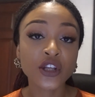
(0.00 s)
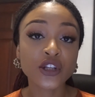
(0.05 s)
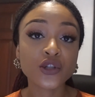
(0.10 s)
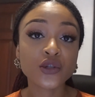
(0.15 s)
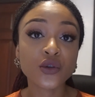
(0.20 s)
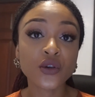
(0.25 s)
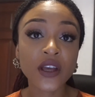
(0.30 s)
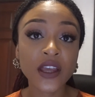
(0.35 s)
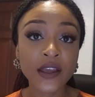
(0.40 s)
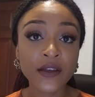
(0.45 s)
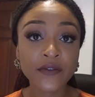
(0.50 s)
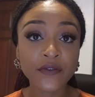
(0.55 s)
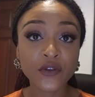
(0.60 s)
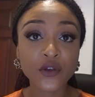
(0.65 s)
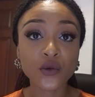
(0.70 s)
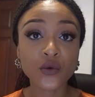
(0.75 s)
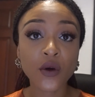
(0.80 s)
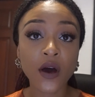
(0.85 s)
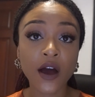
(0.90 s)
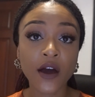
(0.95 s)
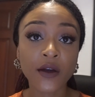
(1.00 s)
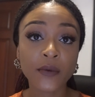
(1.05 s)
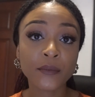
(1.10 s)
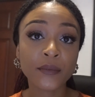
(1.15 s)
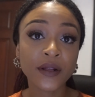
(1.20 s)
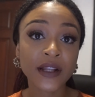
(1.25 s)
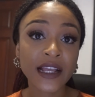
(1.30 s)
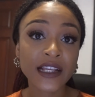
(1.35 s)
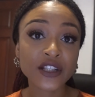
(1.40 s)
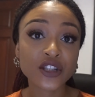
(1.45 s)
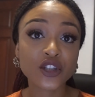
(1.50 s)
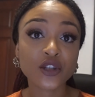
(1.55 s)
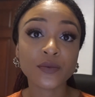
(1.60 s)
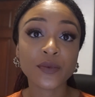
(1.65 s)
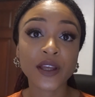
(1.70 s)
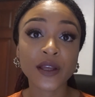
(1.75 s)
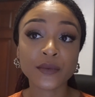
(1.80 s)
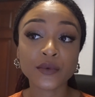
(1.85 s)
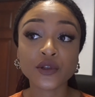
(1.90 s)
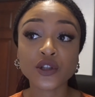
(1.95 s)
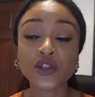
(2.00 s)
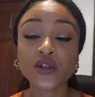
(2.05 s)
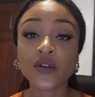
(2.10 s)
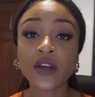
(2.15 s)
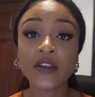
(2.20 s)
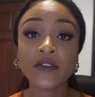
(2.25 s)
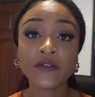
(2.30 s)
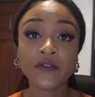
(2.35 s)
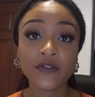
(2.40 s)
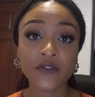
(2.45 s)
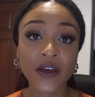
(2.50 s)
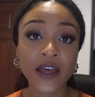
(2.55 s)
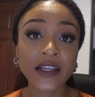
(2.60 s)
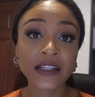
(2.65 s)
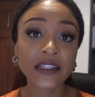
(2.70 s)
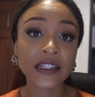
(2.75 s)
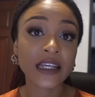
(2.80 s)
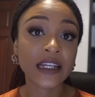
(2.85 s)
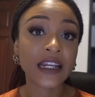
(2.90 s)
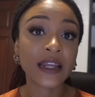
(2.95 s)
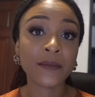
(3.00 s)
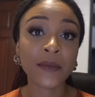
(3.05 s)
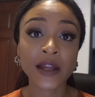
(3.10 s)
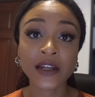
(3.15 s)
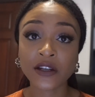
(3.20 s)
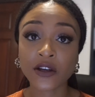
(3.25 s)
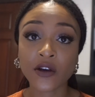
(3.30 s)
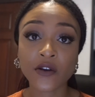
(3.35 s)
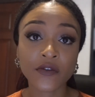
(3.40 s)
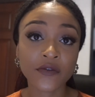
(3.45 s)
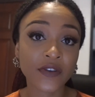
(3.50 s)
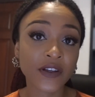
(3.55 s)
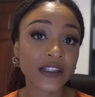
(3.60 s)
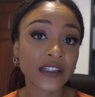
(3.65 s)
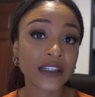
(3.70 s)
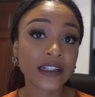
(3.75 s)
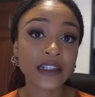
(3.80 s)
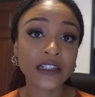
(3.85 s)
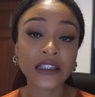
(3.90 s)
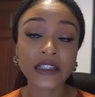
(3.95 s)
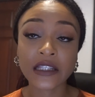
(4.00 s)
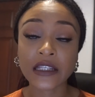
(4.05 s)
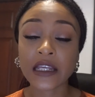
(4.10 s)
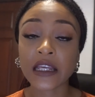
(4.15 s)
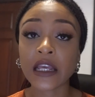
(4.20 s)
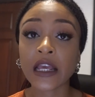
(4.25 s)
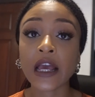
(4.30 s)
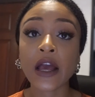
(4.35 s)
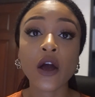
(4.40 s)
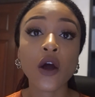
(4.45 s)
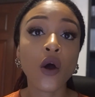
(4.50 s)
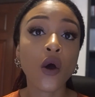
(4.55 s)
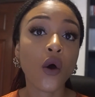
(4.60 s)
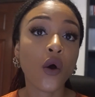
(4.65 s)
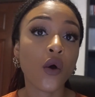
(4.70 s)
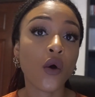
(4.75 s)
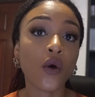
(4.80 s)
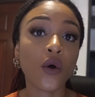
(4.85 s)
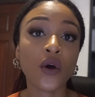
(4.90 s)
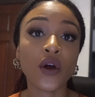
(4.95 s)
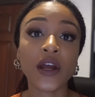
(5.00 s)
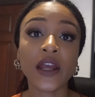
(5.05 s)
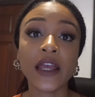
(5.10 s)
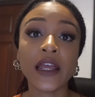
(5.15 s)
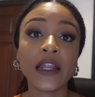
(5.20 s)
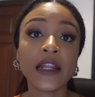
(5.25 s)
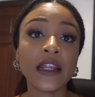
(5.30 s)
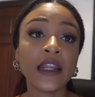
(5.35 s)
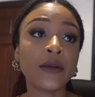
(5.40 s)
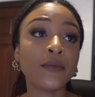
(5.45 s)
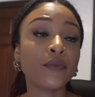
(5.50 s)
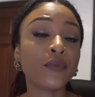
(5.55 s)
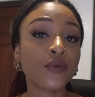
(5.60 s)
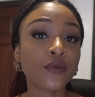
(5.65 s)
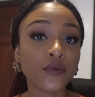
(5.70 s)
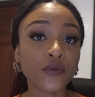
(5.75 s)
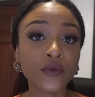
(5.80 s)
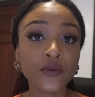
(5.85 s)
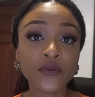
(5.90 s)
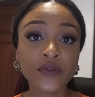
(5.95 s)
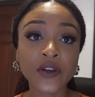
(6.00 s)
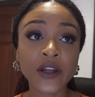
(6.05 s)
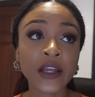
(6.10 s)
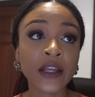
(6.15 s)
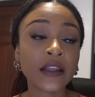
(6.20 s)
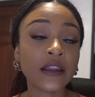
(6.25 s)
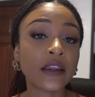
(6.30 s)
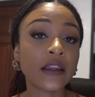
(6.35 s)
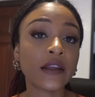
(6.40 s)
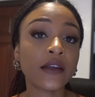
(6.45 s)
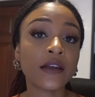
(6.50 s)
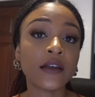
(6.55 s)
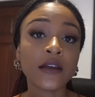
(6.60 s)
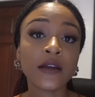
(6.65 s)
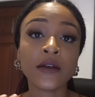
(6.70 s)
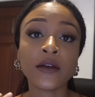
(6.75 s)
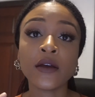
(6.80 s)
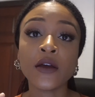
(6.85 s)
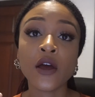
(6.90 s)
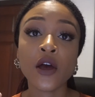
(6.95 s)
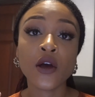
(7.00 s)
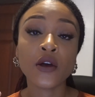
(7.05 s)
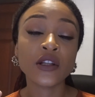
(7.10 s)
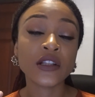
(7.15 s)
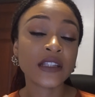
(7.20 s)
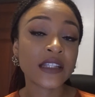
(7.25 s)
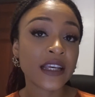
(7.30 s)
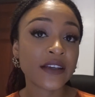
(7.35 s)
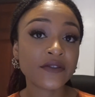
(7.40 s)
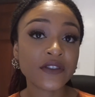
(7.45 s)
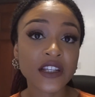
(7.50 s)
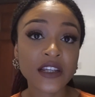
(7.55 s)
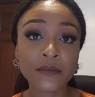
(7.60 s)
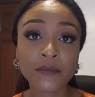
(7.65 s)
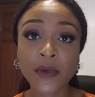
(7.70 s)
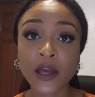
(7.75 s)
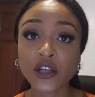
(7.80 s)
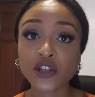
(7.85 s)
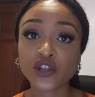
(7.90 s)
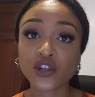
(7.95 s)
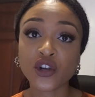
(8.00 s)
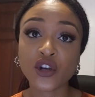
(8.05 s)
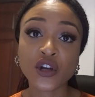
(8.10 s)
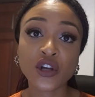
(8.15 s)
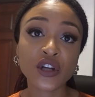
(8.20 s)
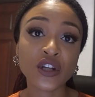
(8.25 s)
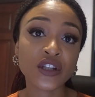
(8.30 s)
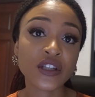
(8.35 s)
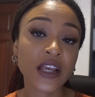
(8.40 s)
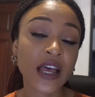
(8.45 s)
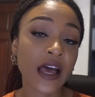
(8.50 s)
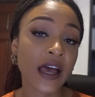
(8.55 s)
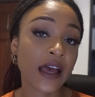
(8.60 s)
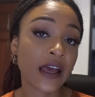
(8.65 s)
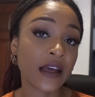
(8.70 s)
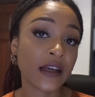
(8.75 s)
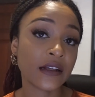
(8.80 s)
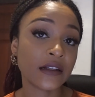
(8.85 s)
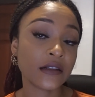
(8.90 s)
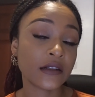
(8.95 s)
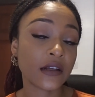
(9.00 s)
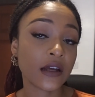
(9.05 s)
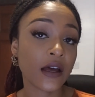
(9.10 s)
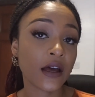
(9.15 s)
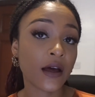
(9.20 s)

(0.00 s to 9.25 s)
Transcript: So if you are blessed to be able to invest in a medical facility or in improving the safety measures and